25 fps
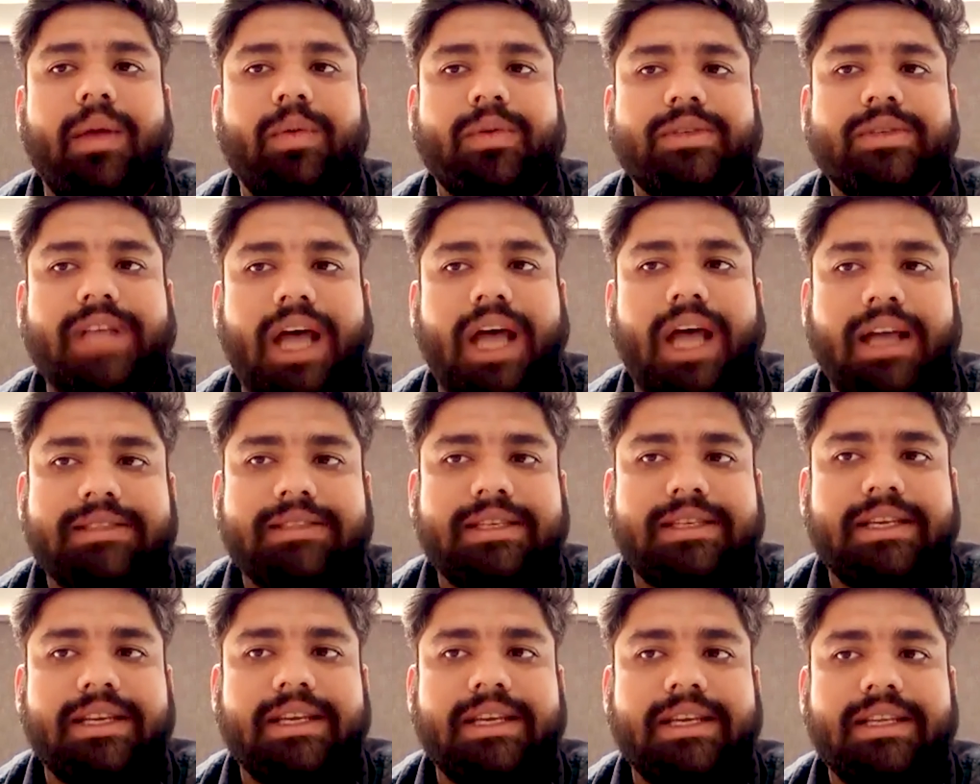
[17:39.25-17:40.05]
So
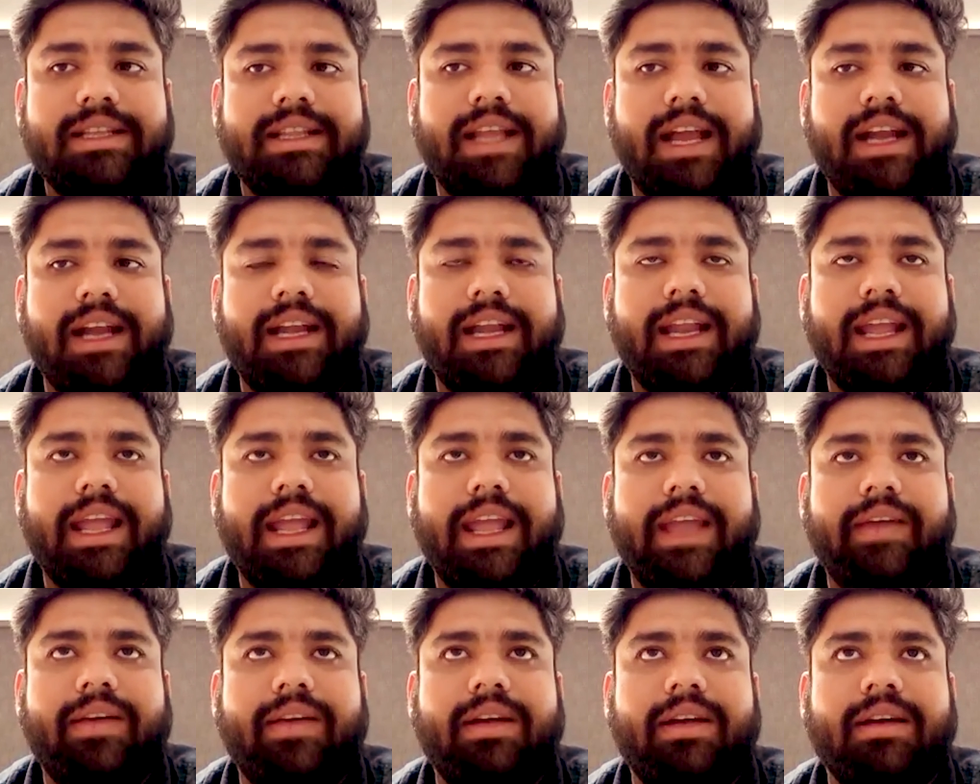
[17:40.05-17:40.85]
I was
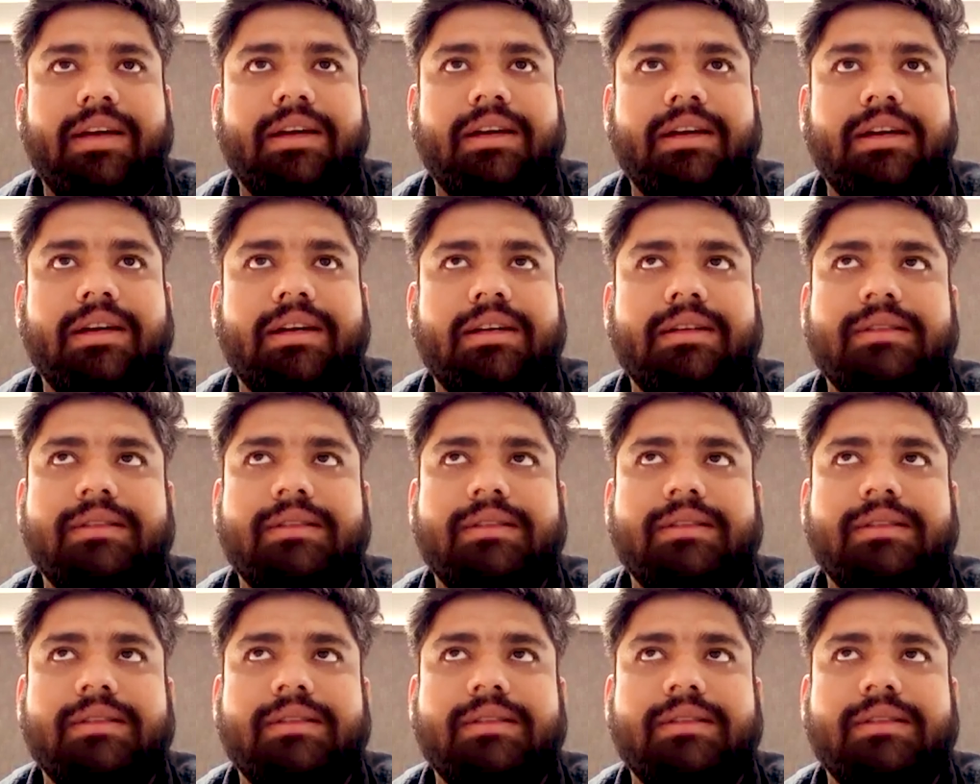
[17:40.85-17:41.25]
asking that